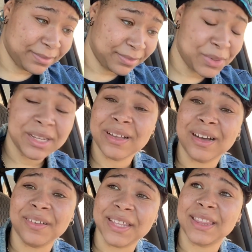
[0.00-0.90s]
what do you
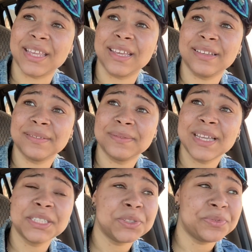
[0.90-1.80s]
call that thing?
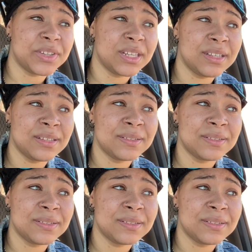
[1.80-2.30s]
SUV?